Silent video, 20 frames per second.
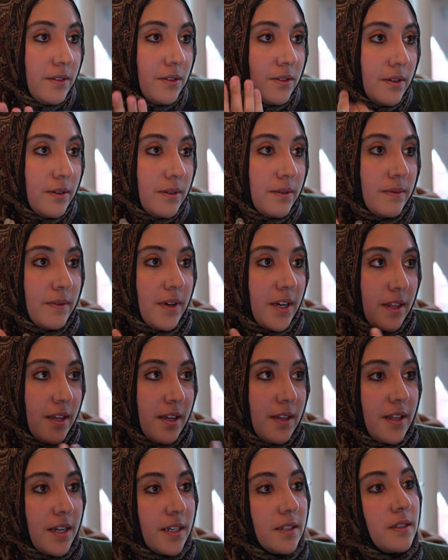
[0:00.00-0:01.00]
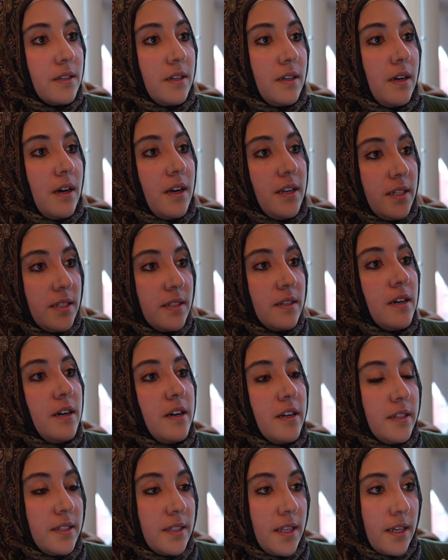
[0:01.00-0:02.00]
So I think that's, an
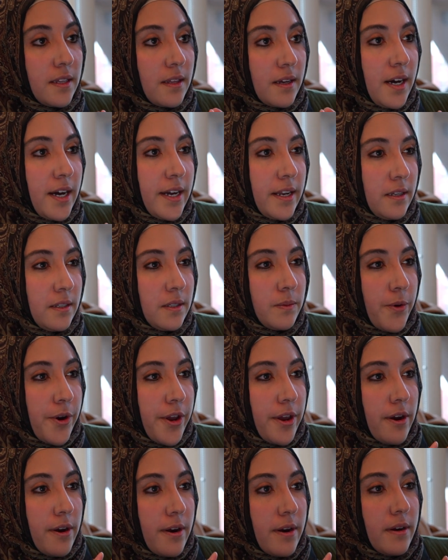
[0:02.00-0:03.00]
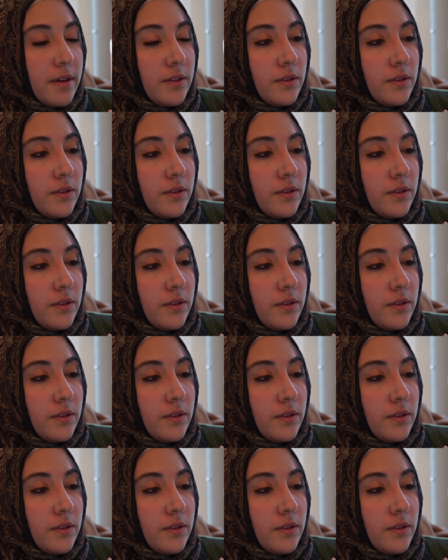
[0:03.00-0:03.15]
istikhara is like the guidance prayer.